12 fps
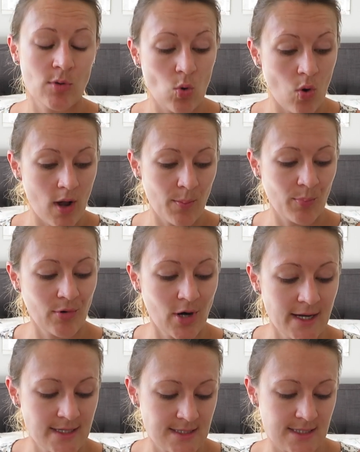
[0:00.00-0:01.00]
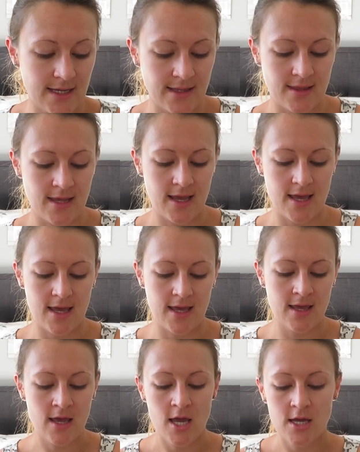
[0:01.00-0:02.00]
quite bright in
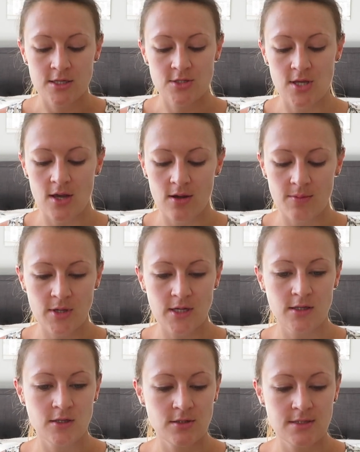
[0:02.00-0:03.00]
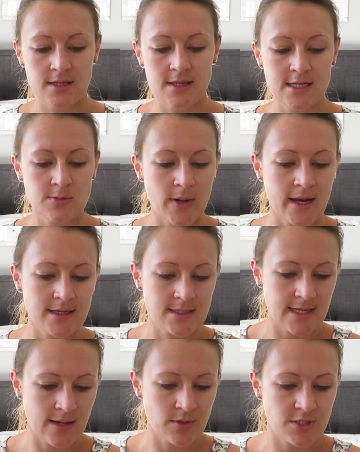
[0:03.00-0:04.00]
here. So I'm going to use this palette
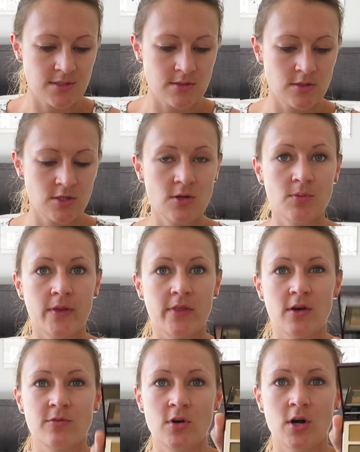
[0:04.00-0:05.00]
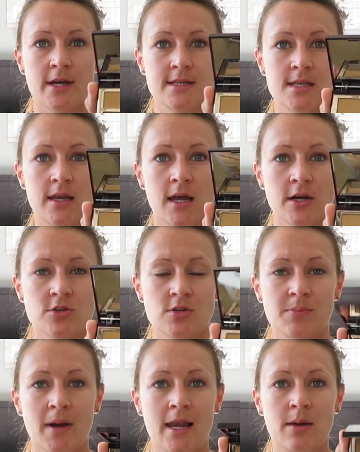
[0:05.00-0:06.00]
today, which is a new one that I've got. It's the
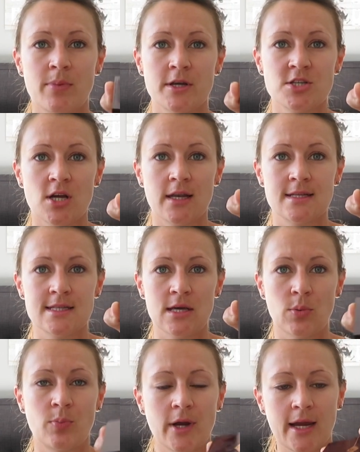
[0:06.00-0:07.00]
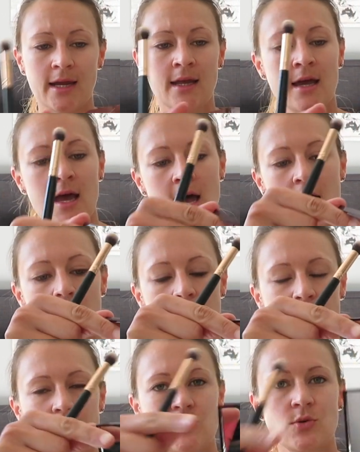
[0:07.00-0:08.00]
Luxury palette by Charlotte Tilbury.
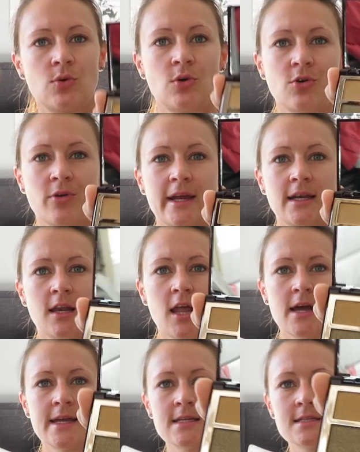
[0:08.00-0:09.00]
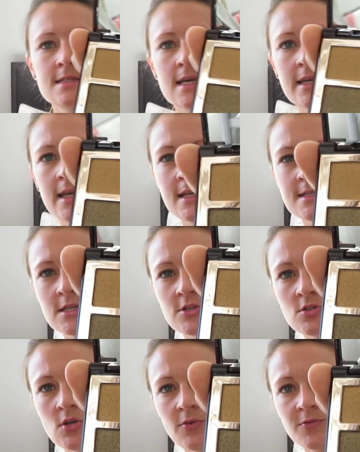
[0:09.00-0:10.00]
It's called Green Lights and it's a
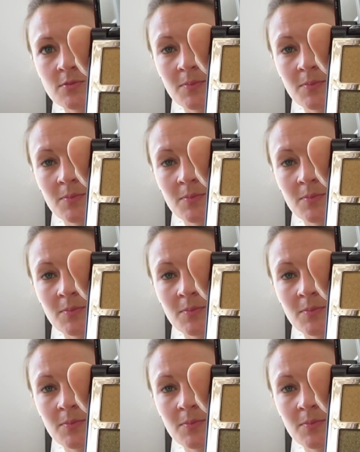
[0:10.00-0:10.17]
soft